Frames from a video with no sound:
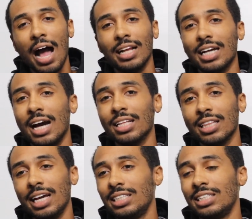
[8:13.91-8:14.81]
I tied the
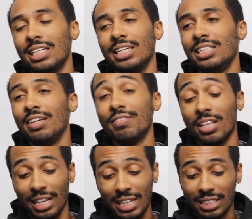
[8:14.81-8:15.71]
laces, even the
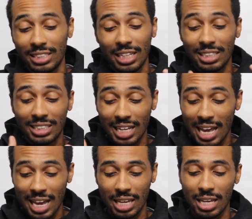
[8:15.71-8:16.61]
laces didn't
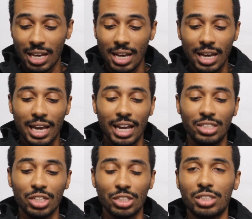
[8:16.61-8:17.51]
stay. It
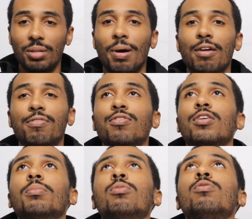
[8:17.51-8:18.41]
just, my
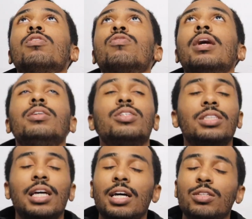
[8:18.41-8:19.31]
foot moved around
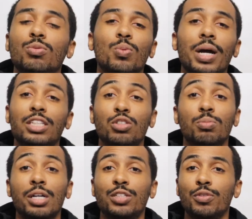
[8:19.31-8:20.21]
just way too
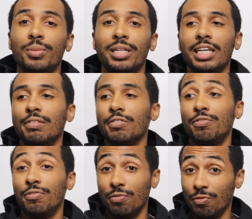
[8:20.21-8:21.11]
much for me to even
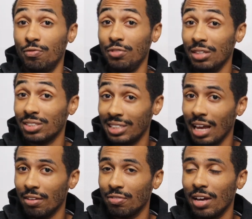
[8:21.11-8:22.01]
feel
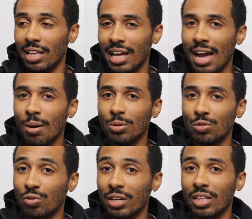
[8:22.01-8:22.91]
safe. And that was
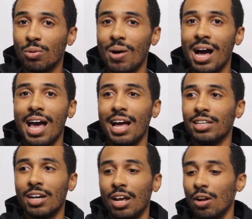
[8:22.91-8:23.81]
really why I had
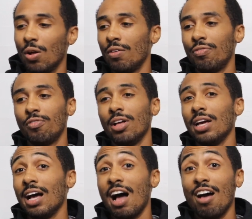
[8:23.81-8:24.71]
to cut it off.
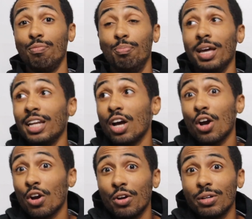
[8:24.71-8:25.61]
I've been
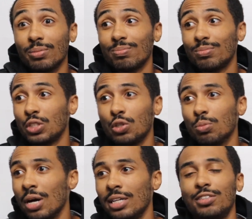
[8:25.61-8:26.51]
hurt too
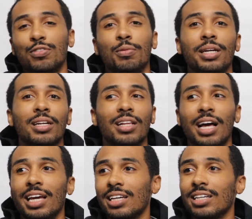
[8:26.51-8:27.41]
much for me to
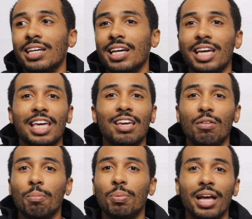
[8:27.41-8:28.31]
like
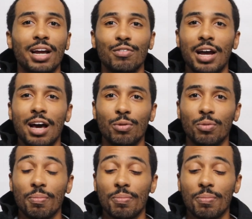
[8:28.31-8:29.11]
even play around,